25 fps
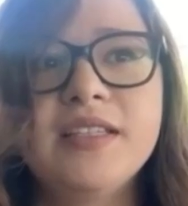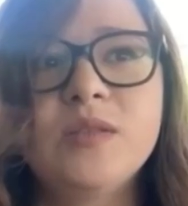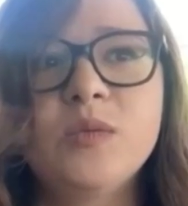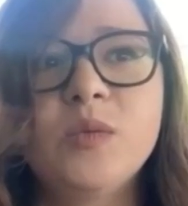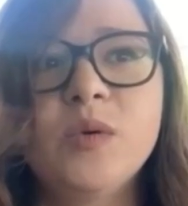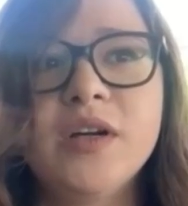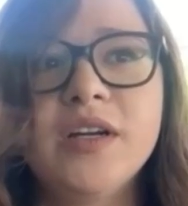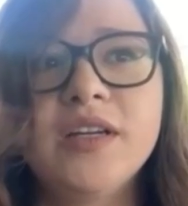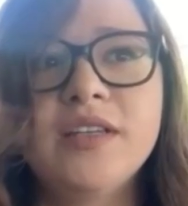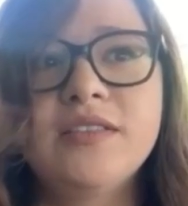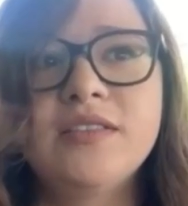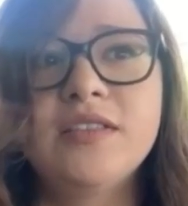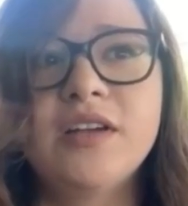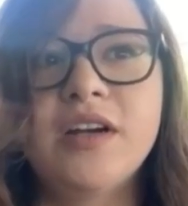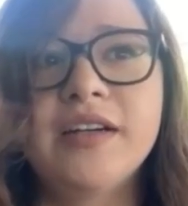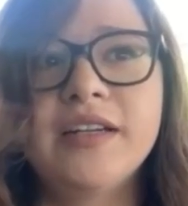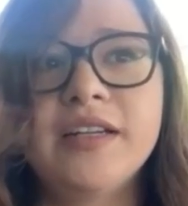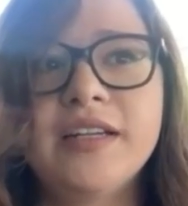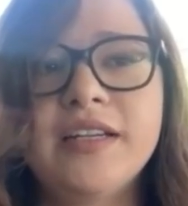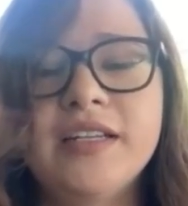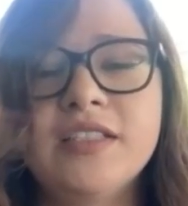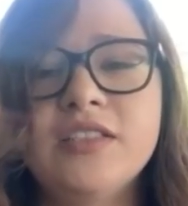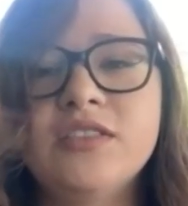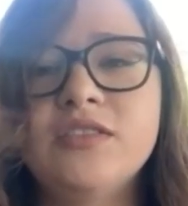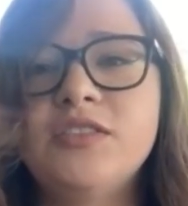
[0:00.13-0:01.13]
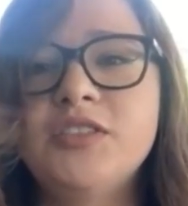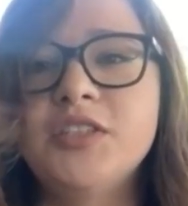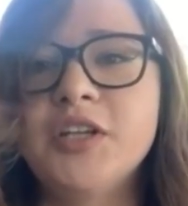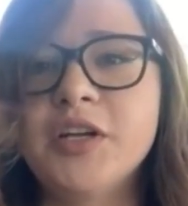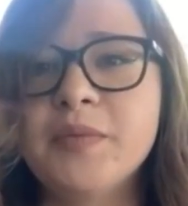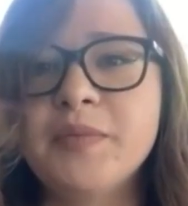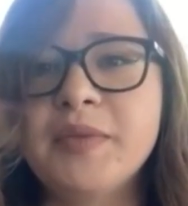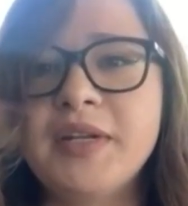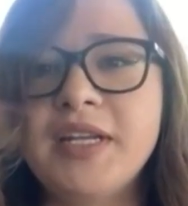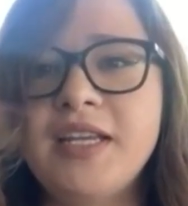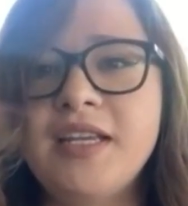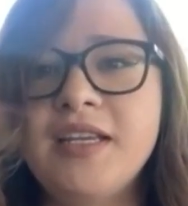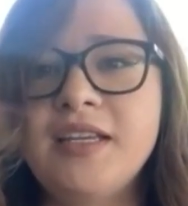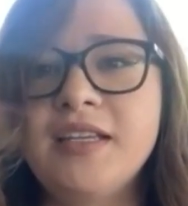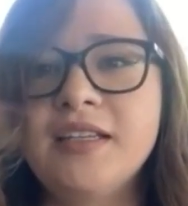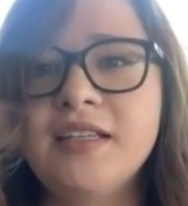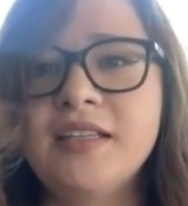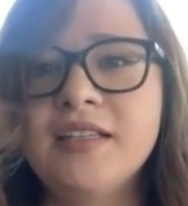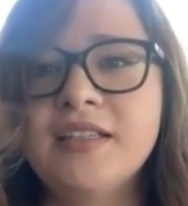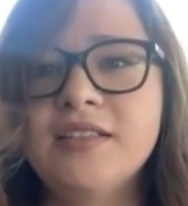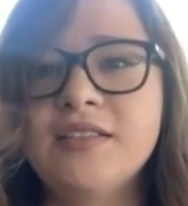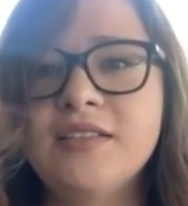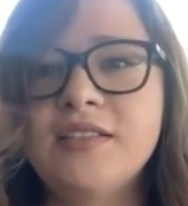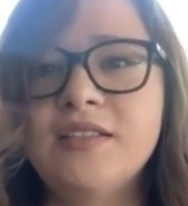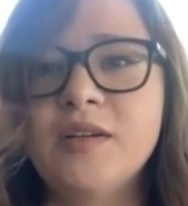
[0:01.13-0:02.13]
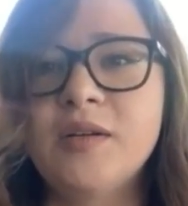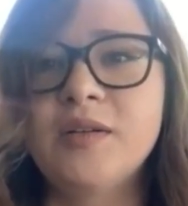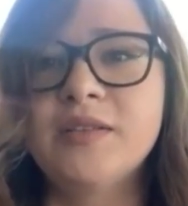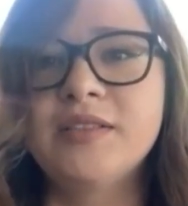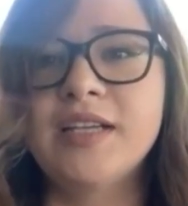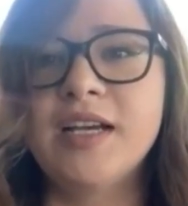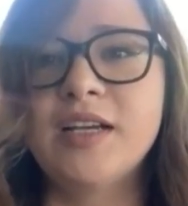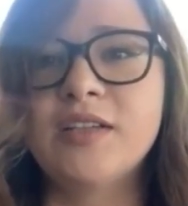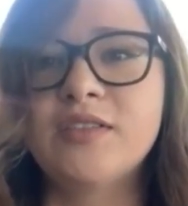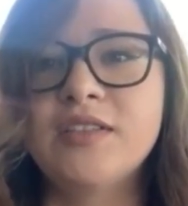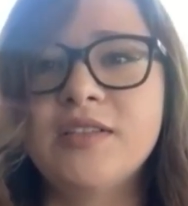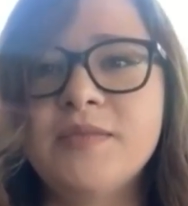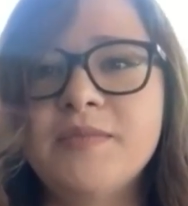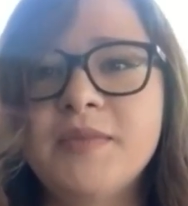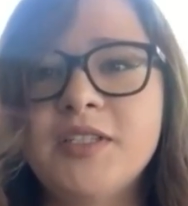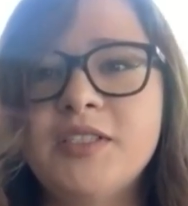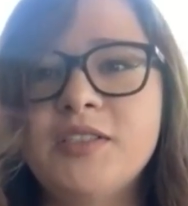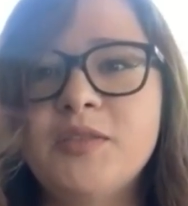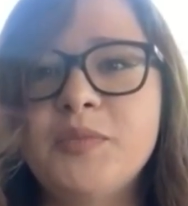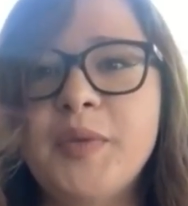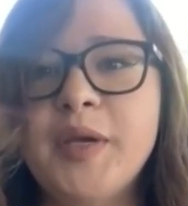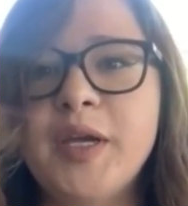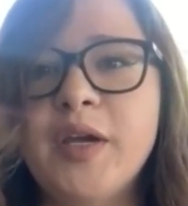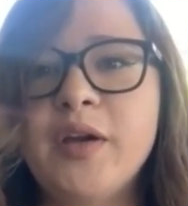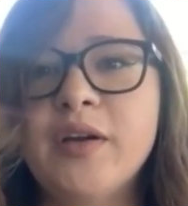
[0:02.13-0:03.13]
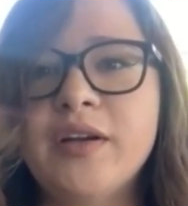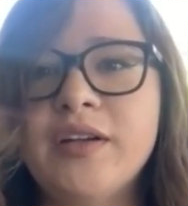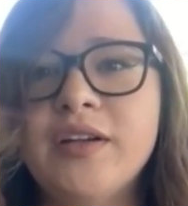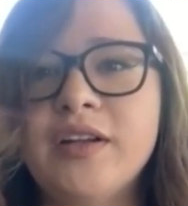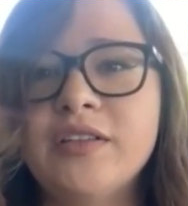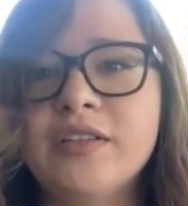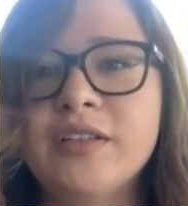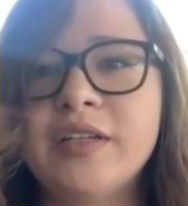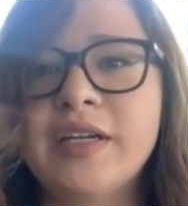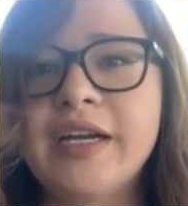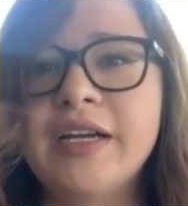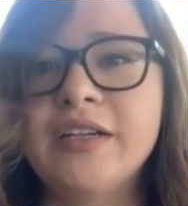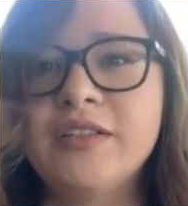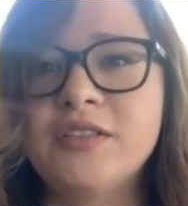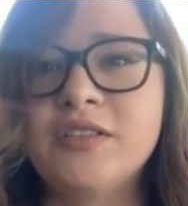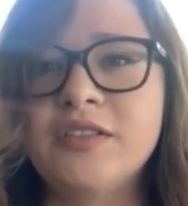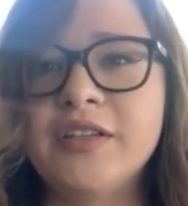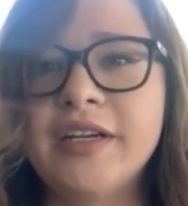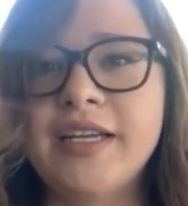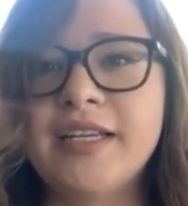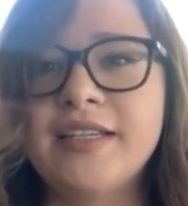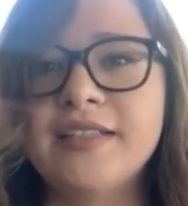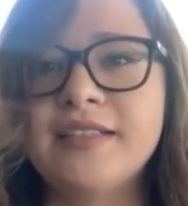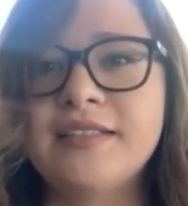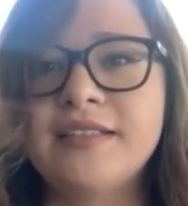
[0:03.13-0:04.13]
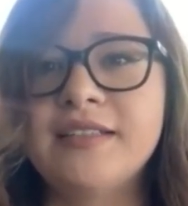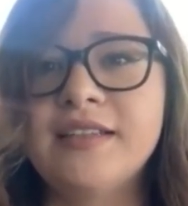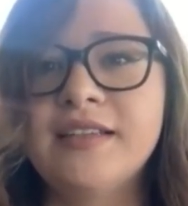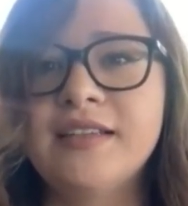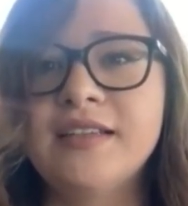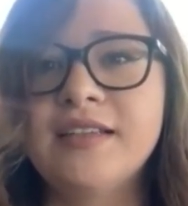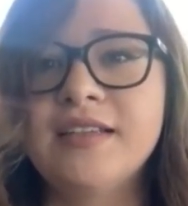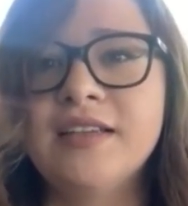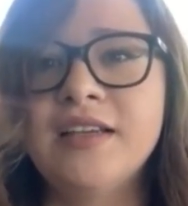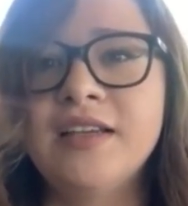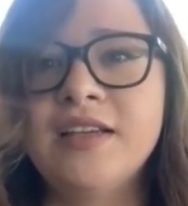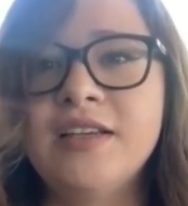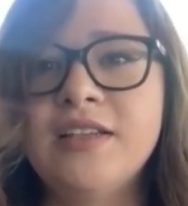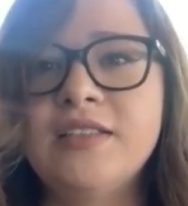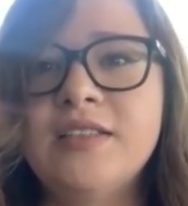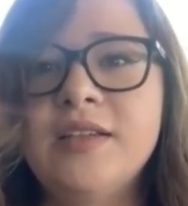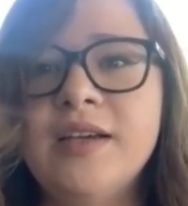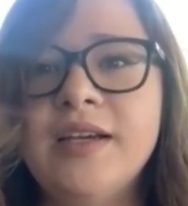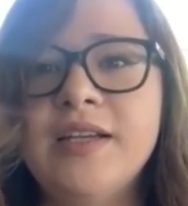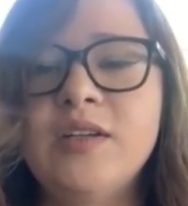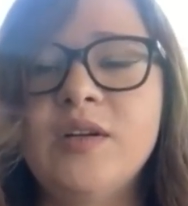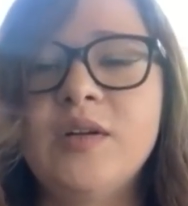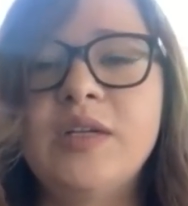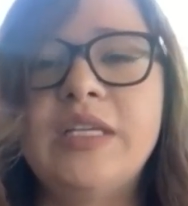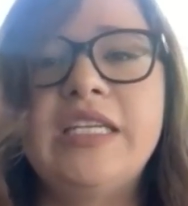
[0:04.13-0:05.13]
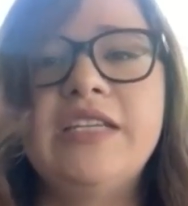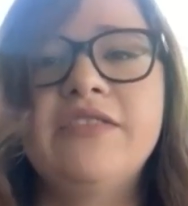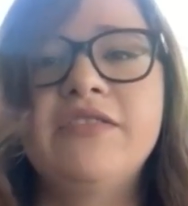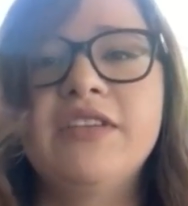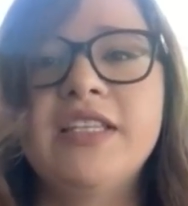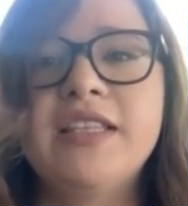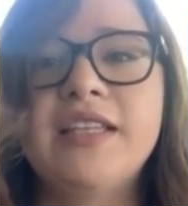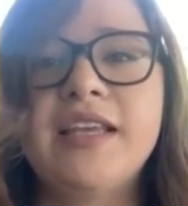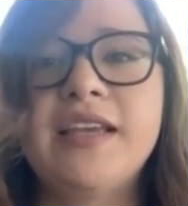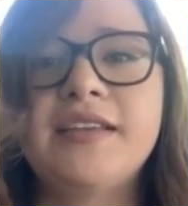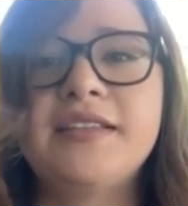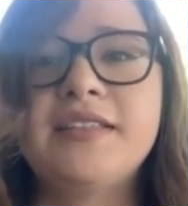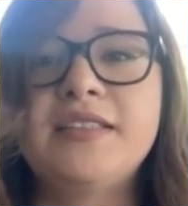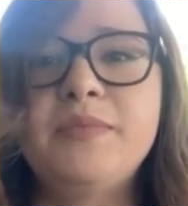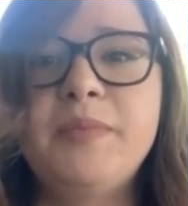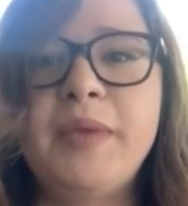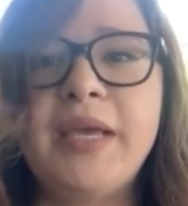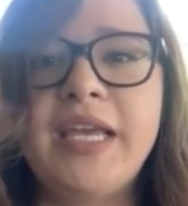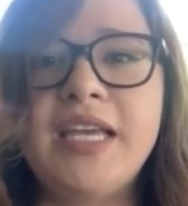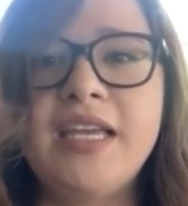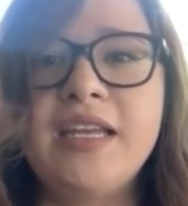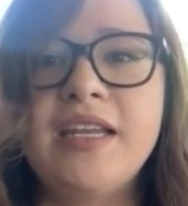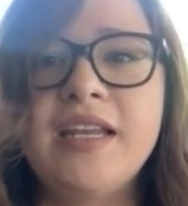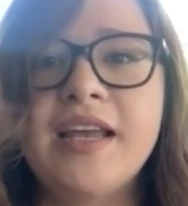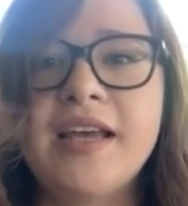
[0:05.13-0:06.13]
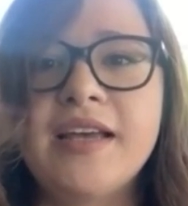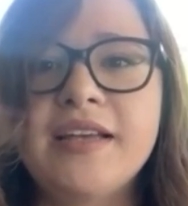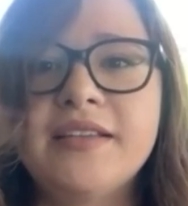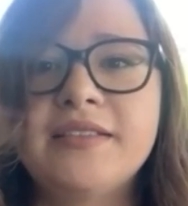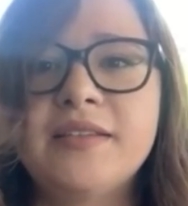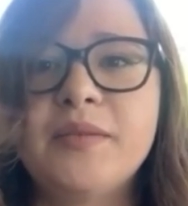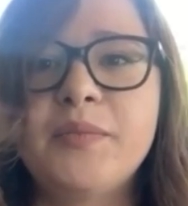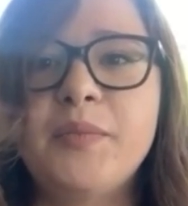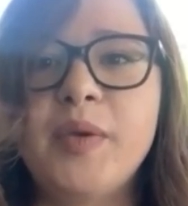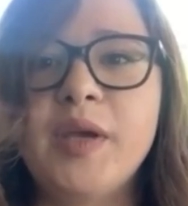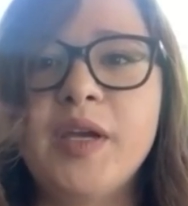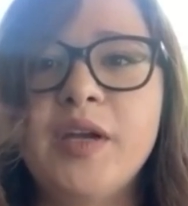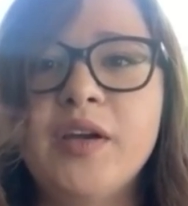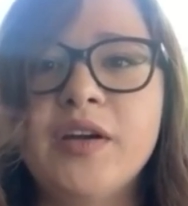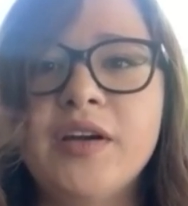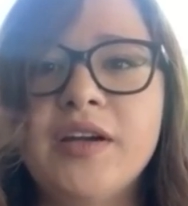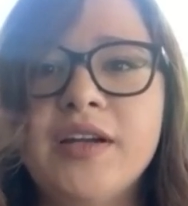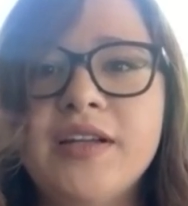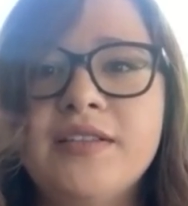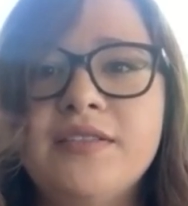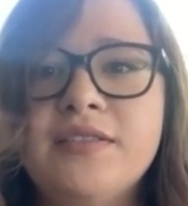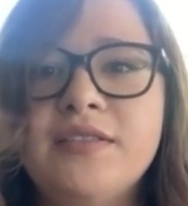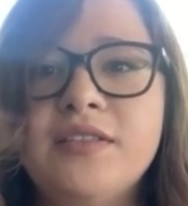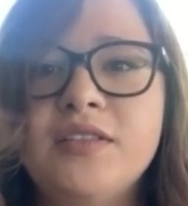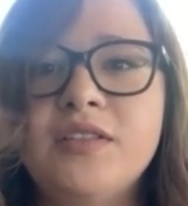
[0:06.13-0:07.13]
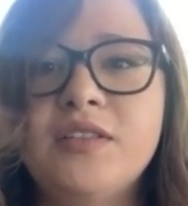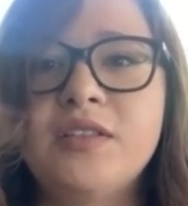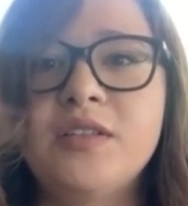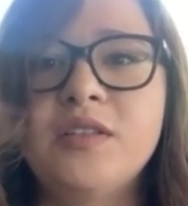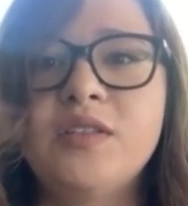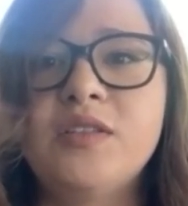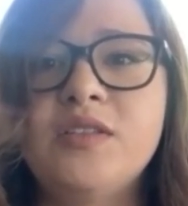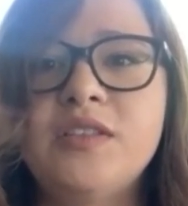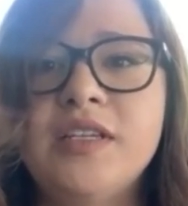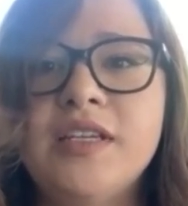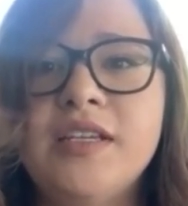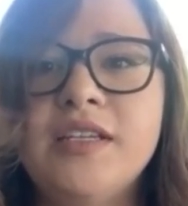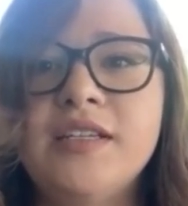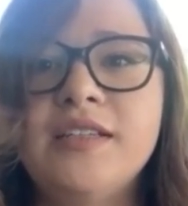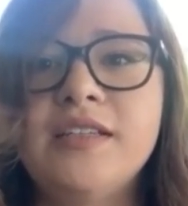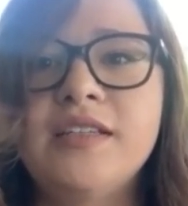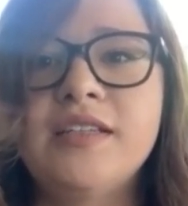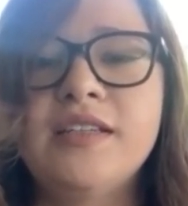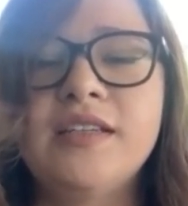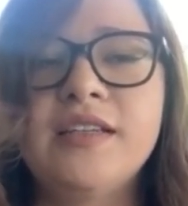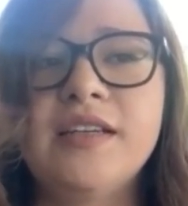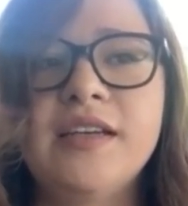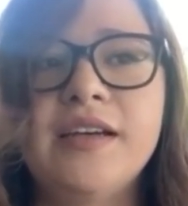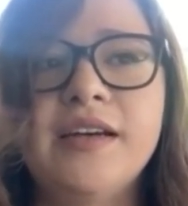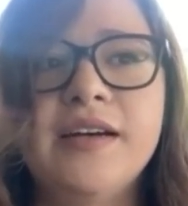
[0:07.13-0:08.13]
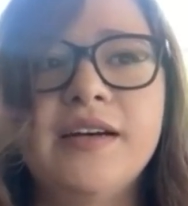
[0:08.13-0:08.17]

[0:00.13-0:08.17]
work started in Germany, so it's actually much bigger in other countries. So I know even like Spain has a bigger institution.